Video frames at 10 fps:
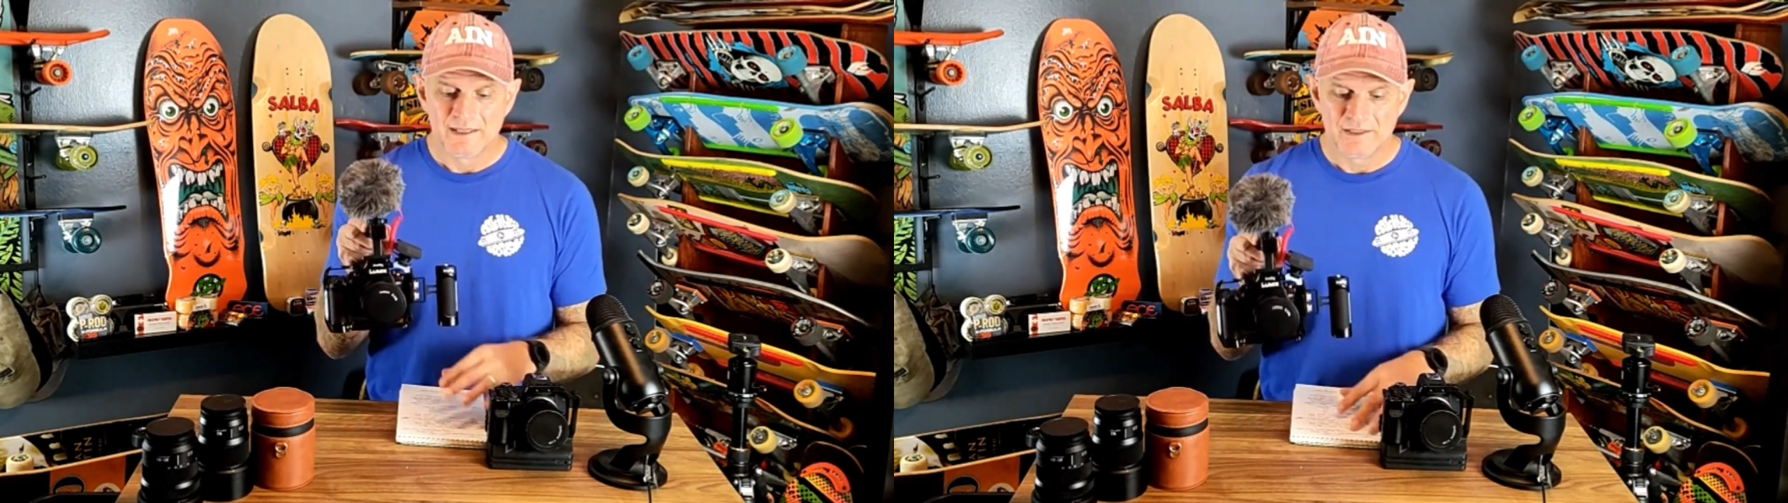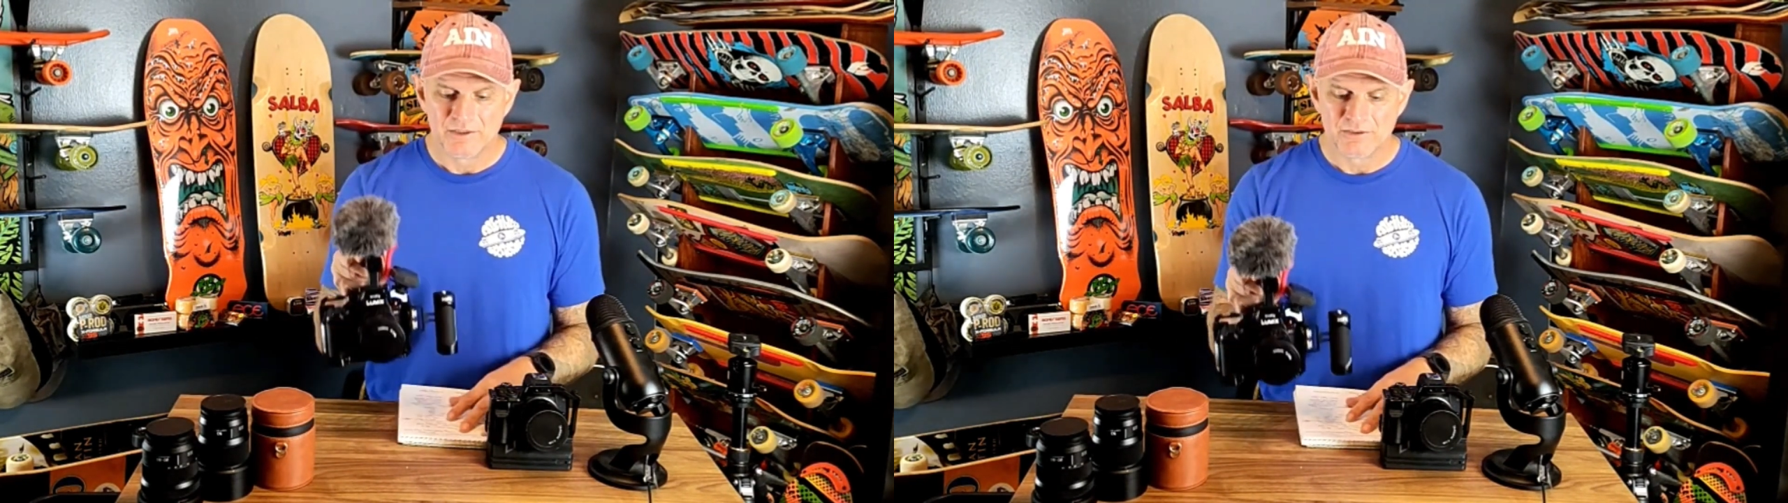
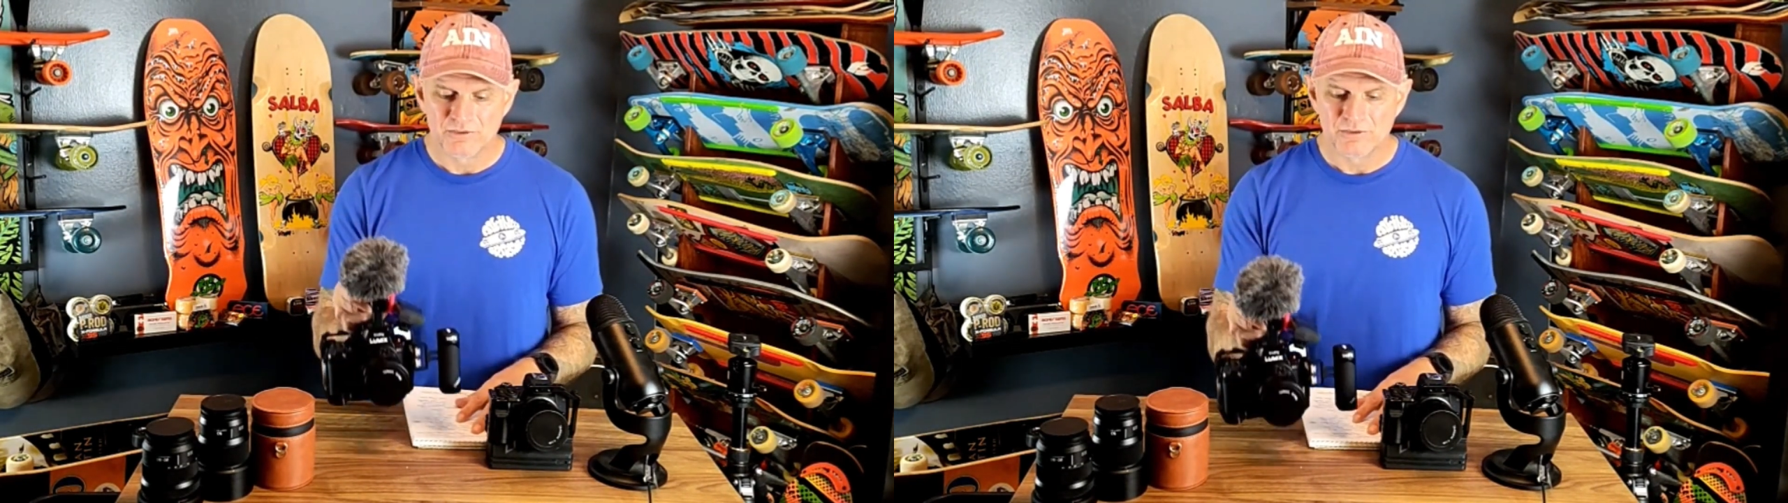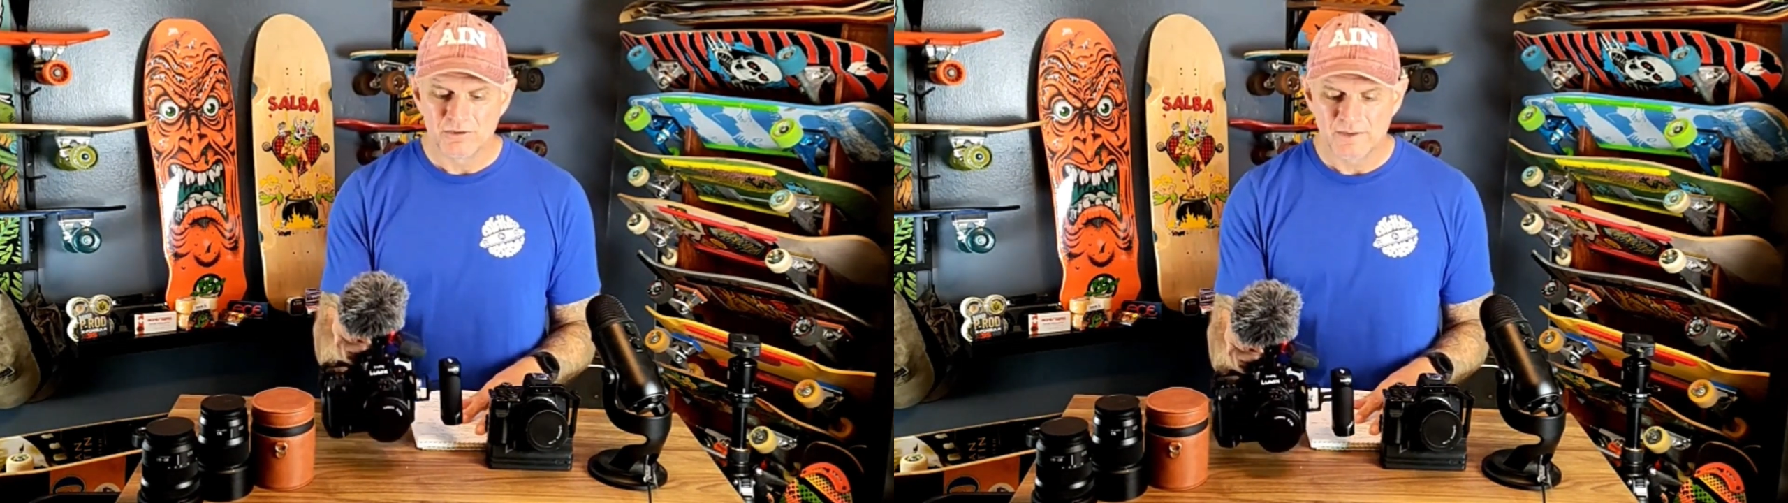and you can
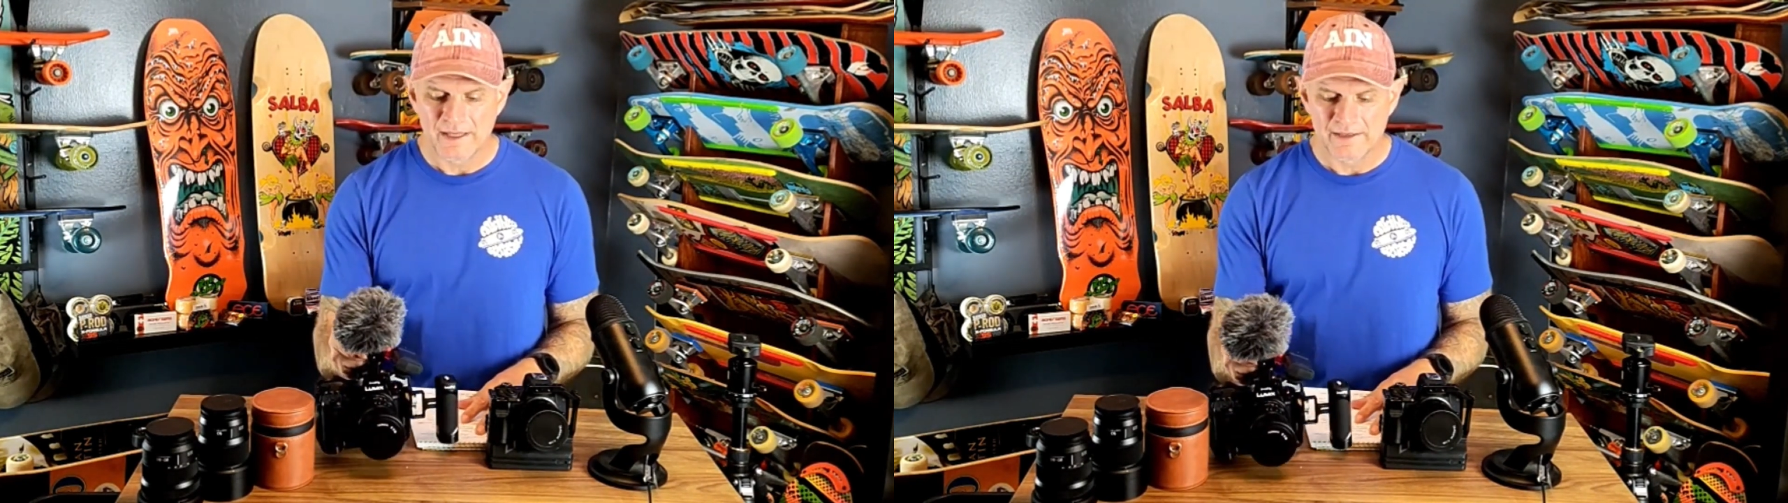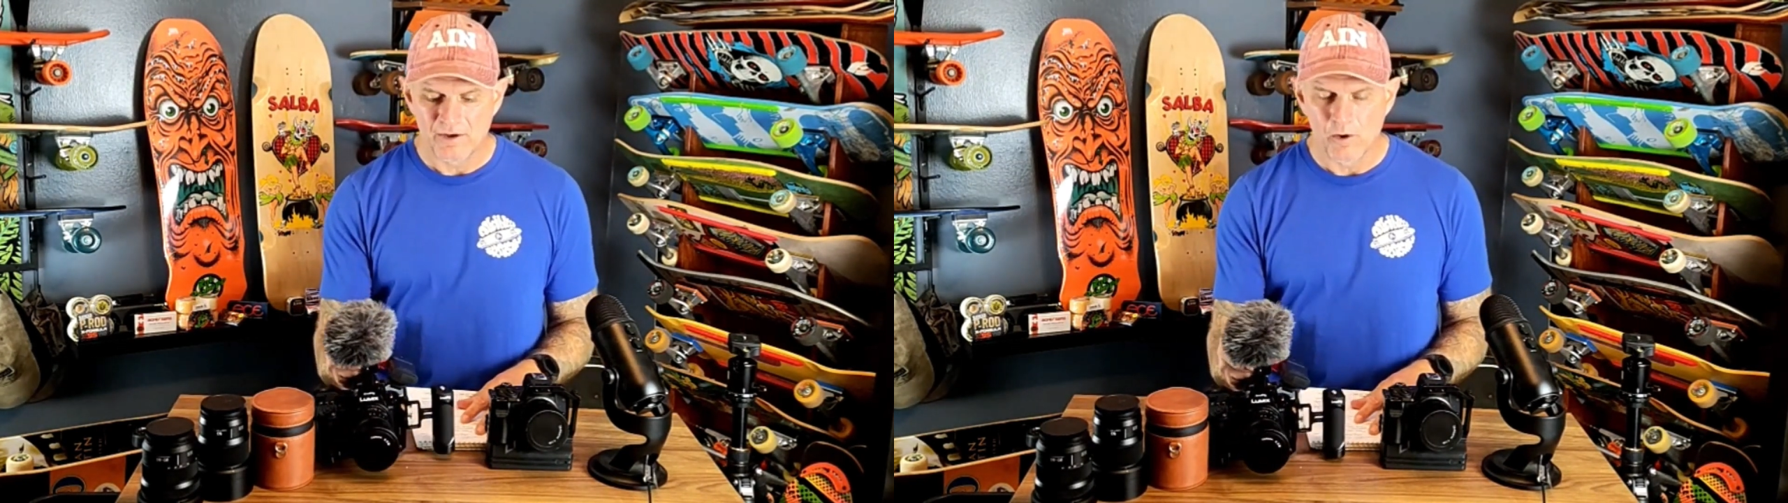shoot
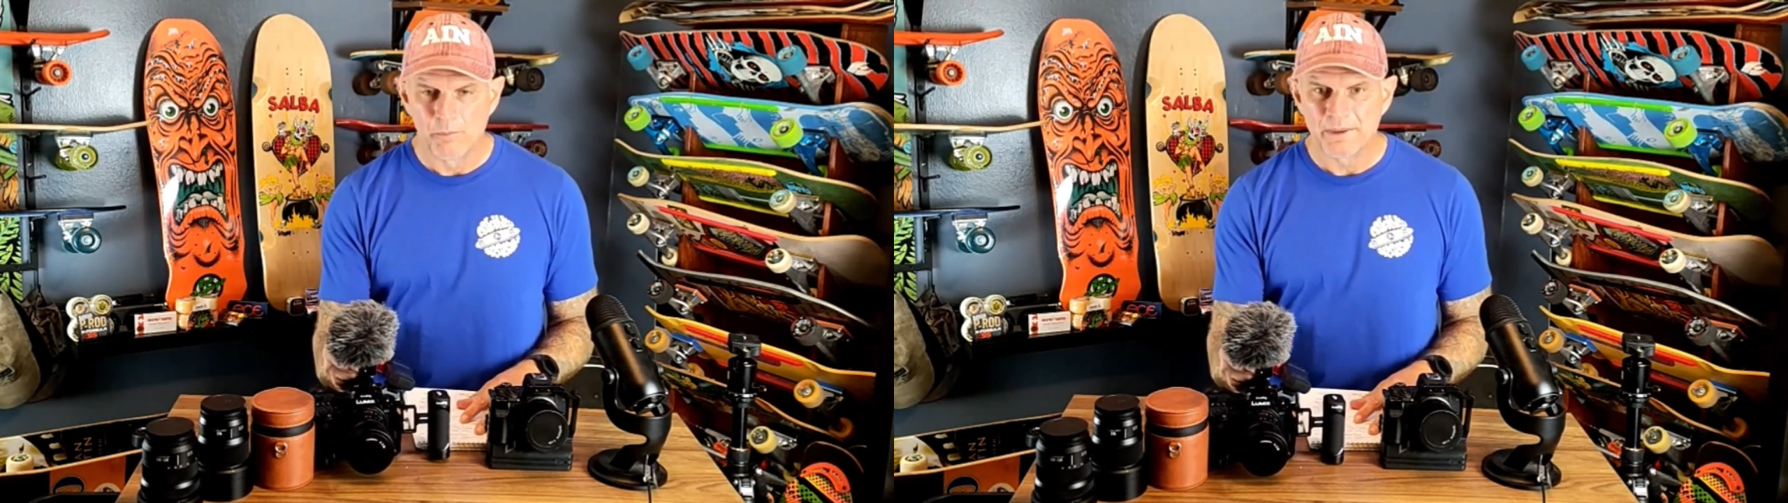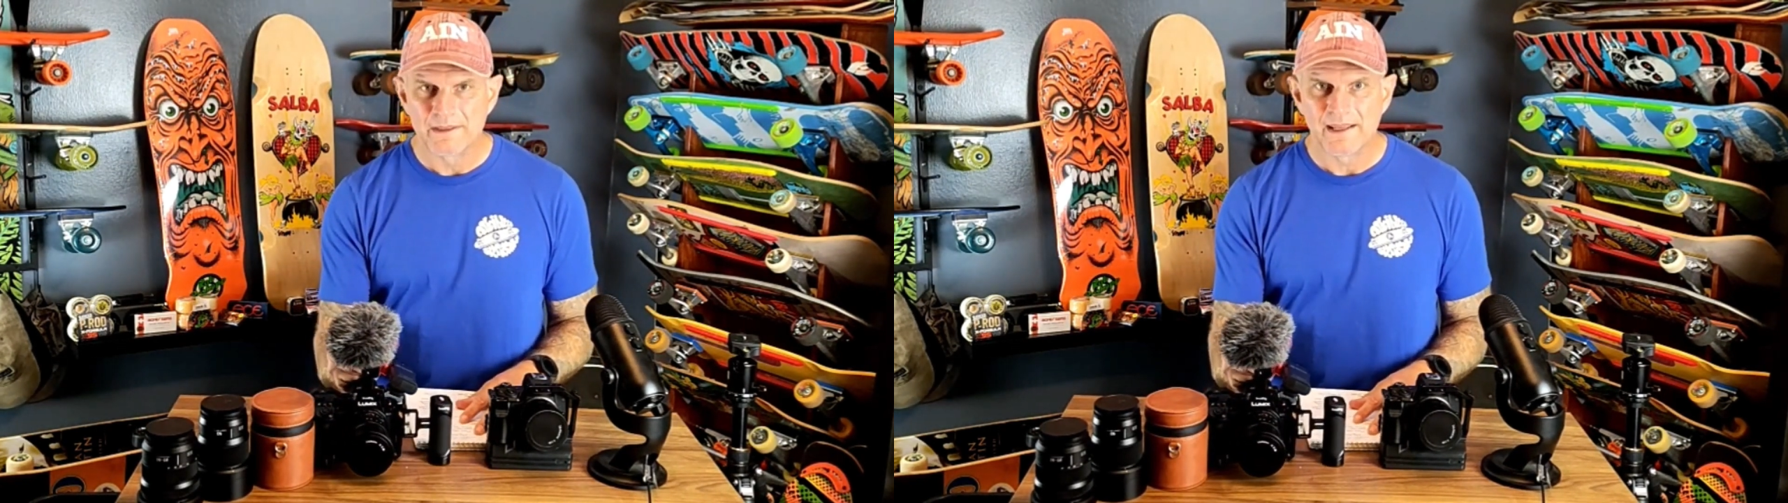that in open